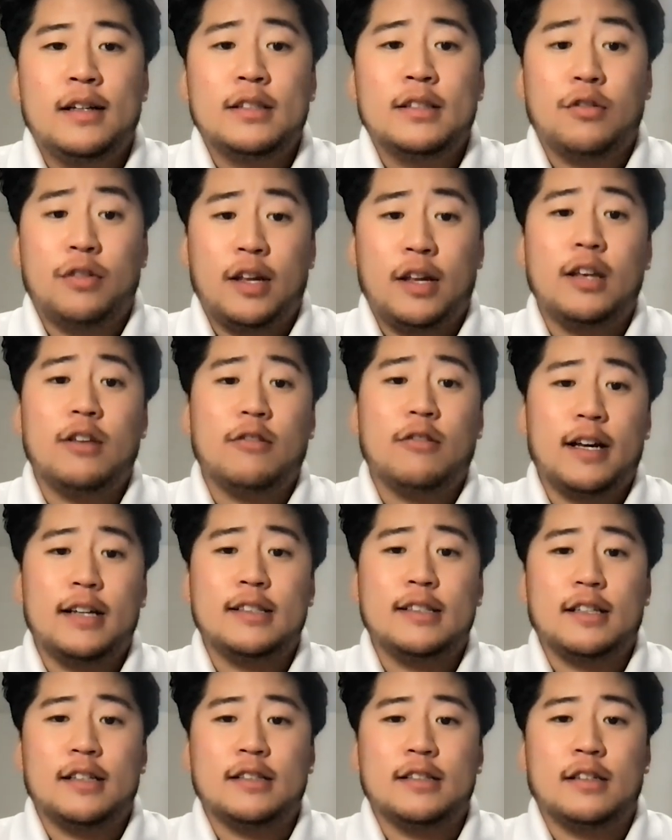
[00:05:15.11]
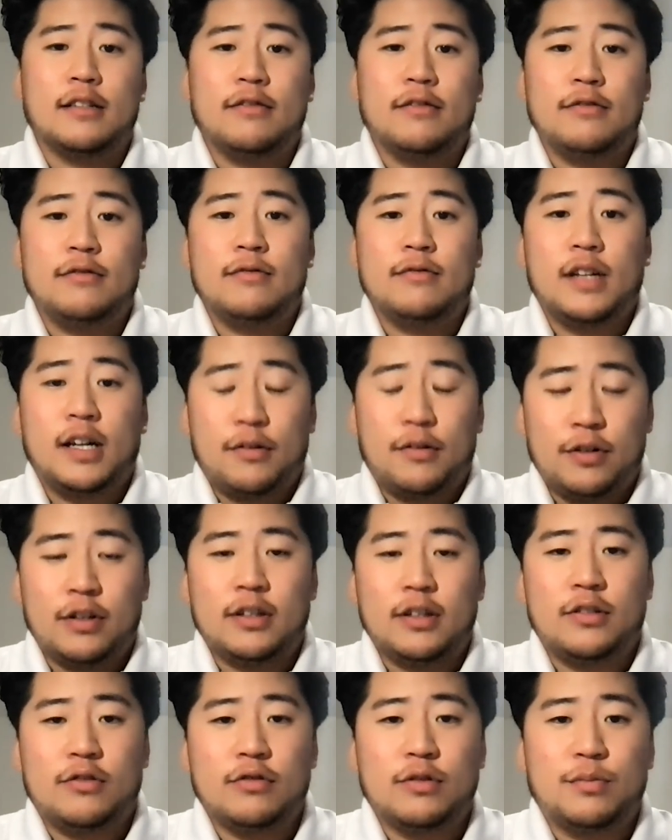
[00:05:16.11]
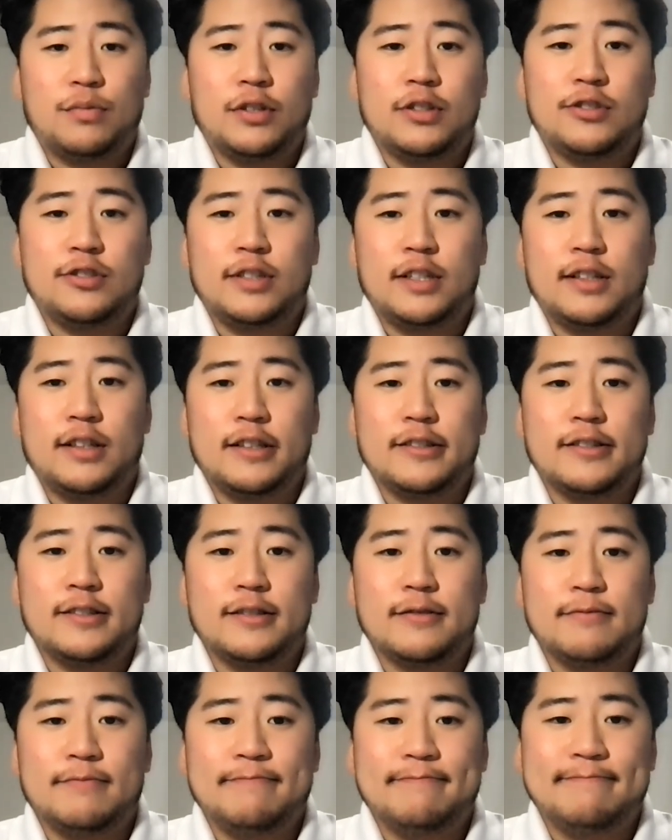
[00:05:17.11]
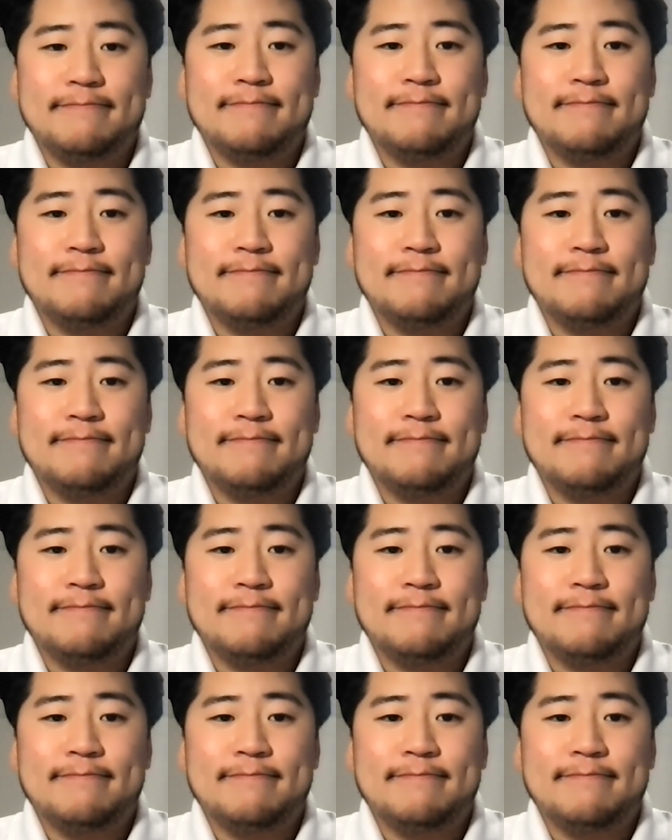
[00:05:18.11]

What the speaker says: So thank you, KCSF. I really do appreciate this.